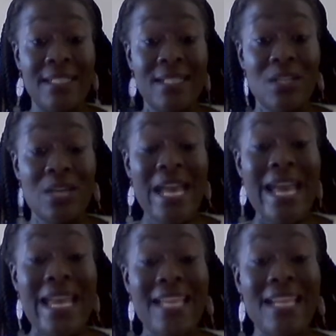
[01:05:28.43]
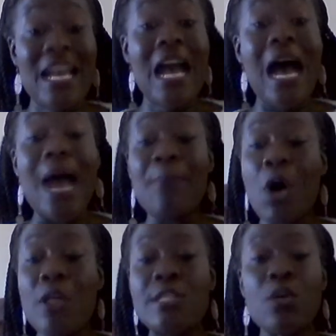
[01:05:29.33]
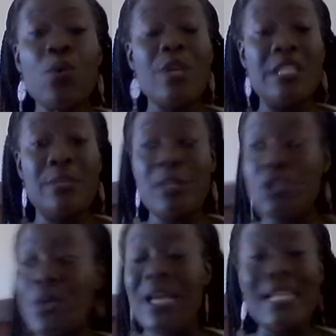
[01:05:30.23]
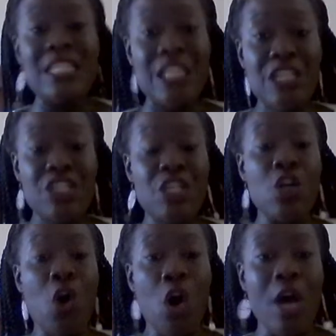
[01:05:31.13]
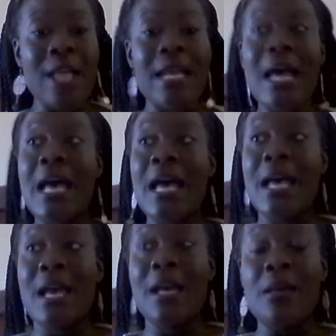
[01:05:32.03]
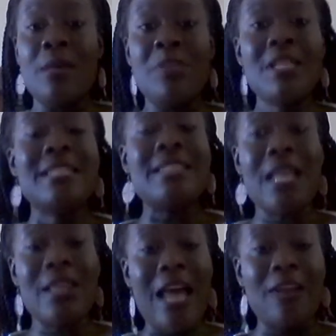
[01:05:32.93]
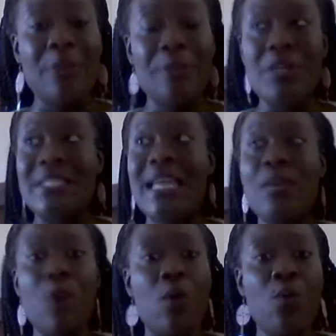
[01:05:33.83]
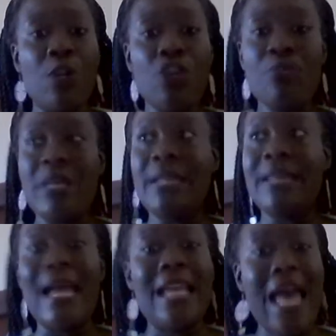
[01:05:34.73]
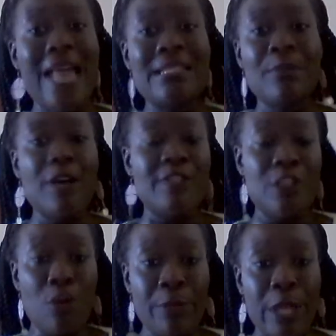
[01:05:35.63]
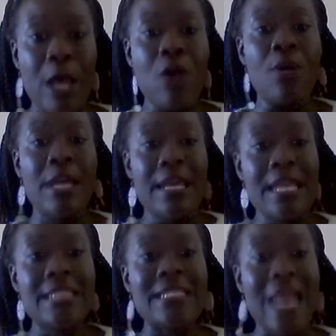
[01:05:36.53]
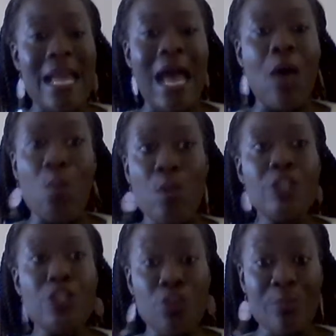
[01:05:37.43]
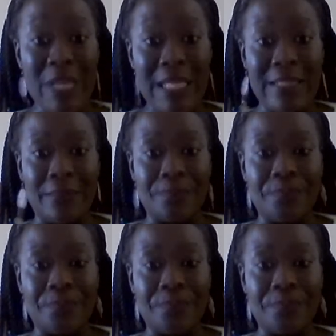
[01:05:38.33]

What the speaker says: Okay. I'm also going to be doing a teaching on, because a lot of people are saying, well, what do you mean, like as above, so below, inside out? What do you mean?